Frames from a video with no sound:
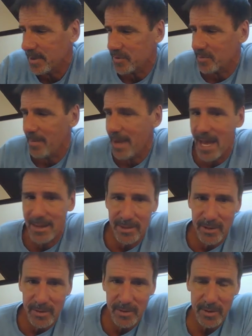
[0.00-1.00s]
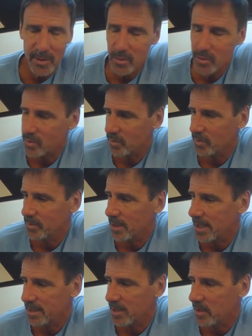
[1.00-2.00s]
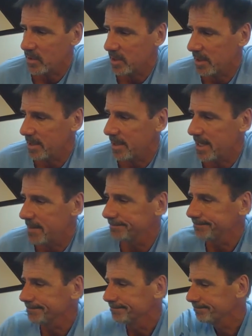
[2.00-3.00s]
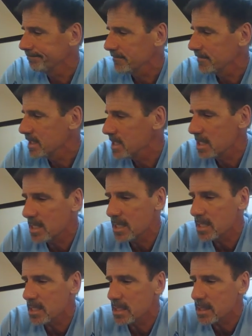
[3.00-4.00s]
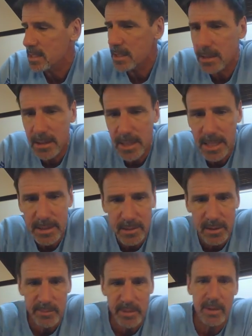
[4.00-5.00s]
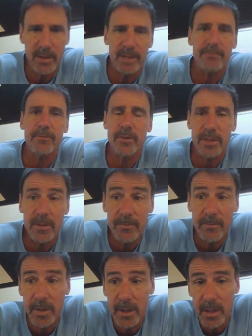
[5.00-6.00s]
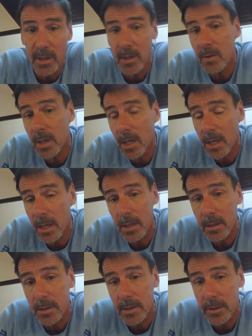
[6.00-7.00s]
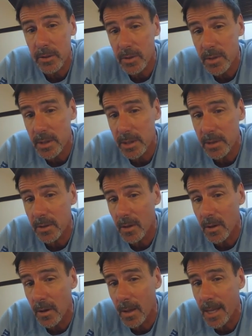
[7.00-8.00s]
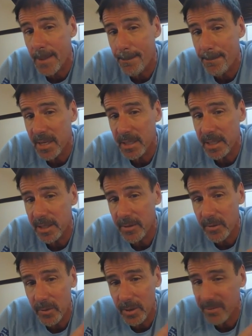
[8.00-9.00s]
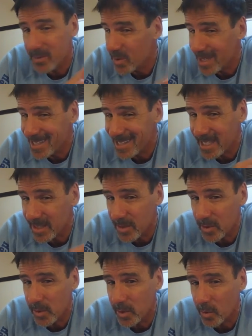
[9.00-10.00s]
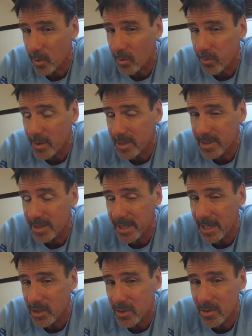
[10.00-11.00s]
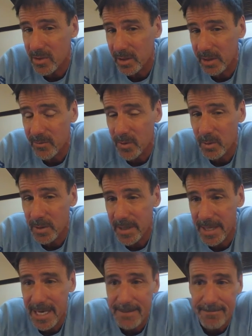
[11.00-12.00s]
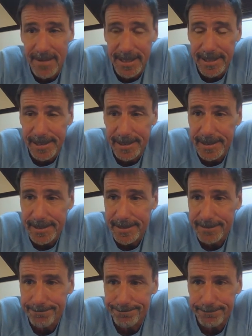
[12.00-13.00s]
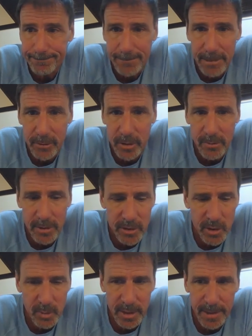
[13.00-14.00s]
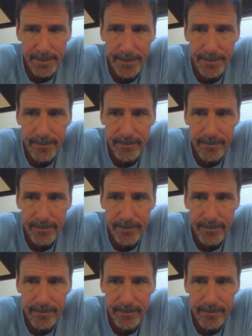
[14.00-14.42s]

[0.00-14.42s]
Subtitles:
There's some math in here that goes through how to calculate that. I think that's going to be about it for this video. I'll see you all on Monday. 3 of you, I think, are doing your oral presentations. Looking forward to that. Have a good rest of your weekend.